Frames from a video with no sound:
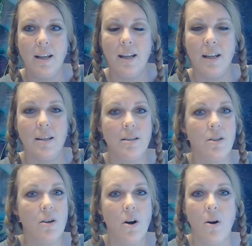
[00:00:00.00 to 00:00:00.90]

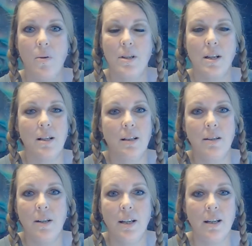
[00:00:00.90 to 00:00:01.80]
is you're always
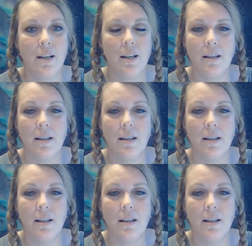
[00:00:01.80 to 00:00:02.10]
clearing,